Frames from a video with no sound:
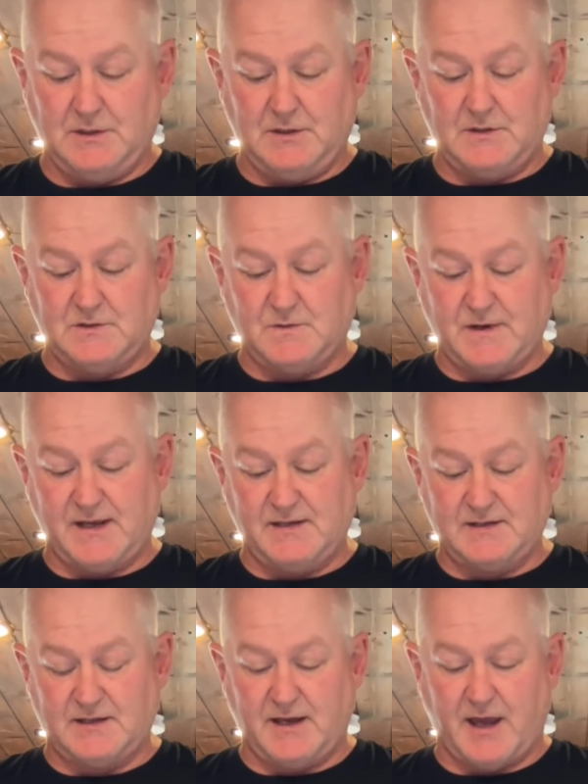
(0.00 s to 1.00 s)
As
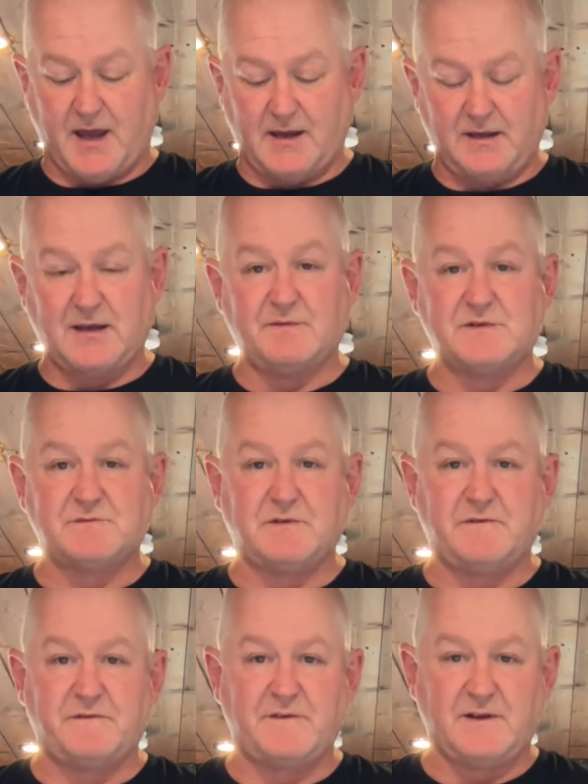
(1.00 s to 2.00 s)
always, it comes
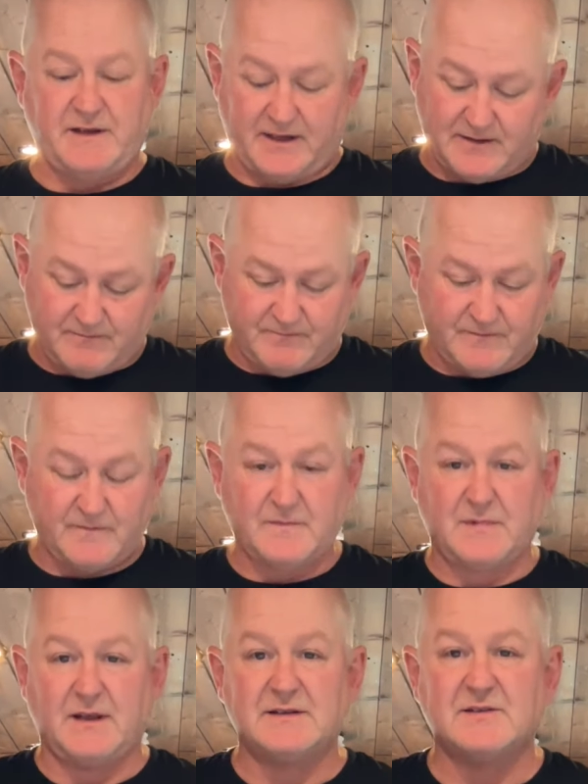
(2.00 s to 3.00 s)
with, like,
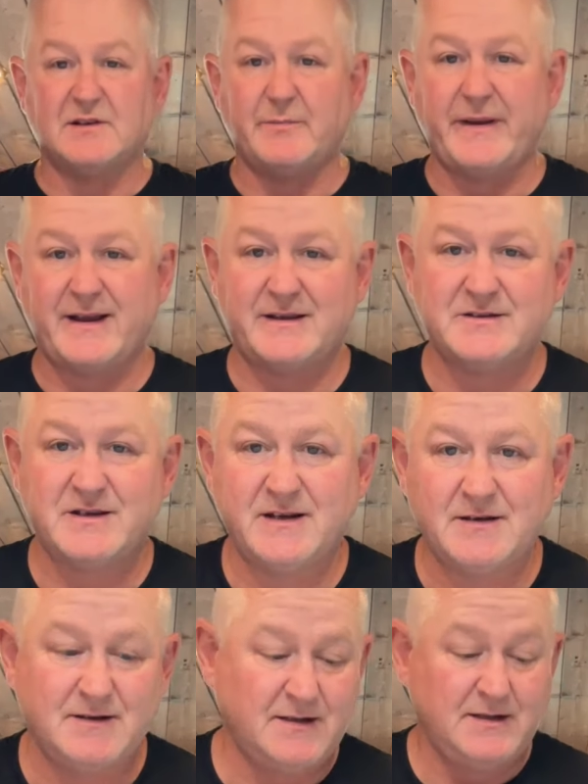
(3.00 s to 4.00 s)
inside the
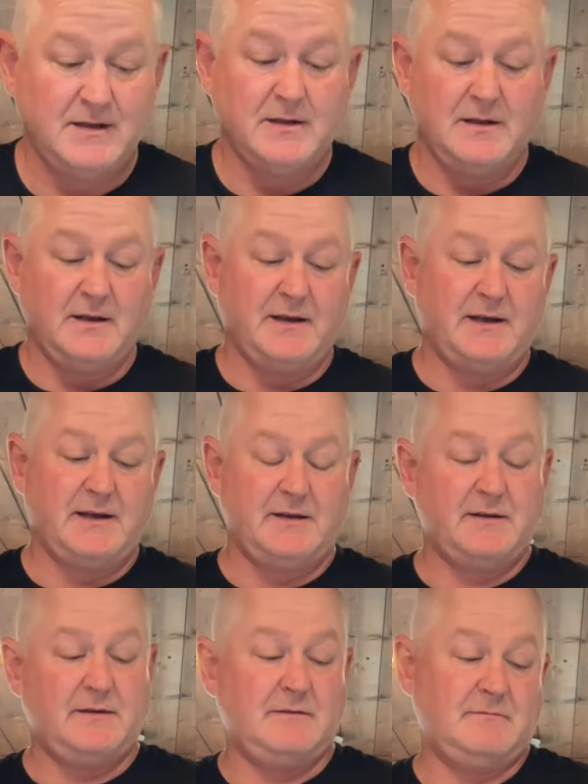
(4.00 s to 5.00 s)
packaging,
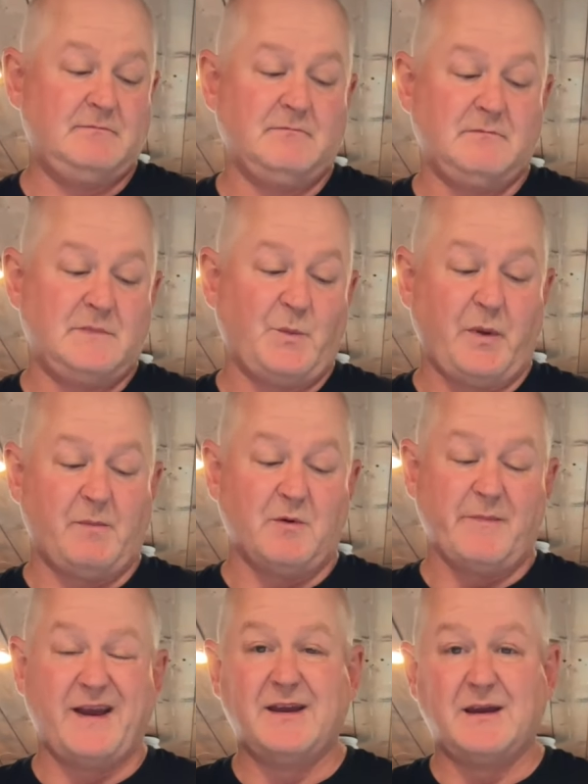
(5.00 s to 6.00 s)
the people who
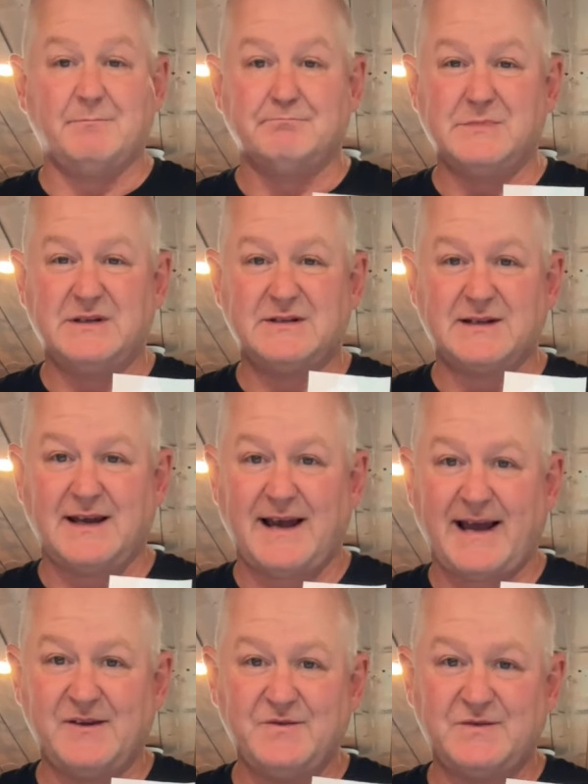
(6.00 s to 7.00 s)
make it,
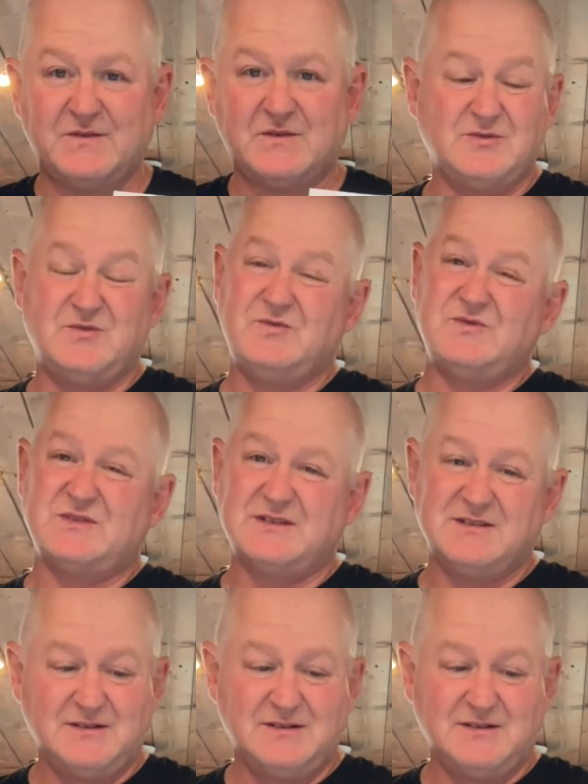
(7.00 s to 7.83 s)
Minthouz.